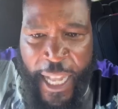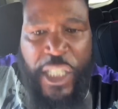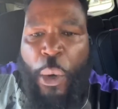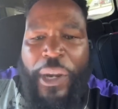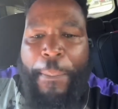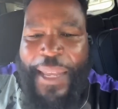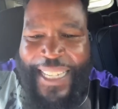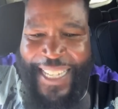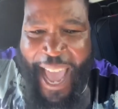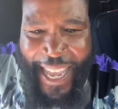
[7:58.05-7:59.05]
It's going to
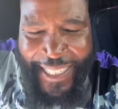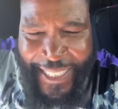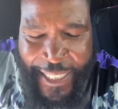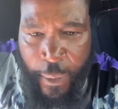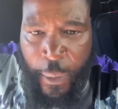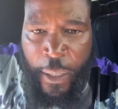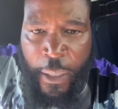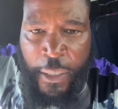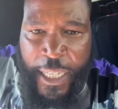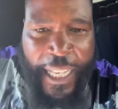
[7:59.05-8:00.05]
be nice.
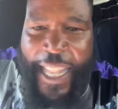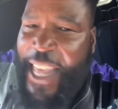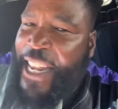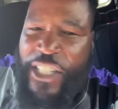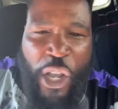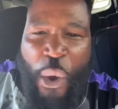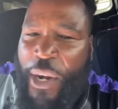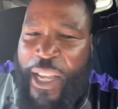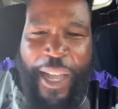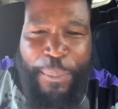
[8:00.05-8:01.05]
The ladies are
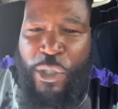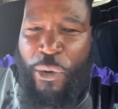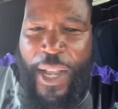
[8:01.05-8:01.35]
going to come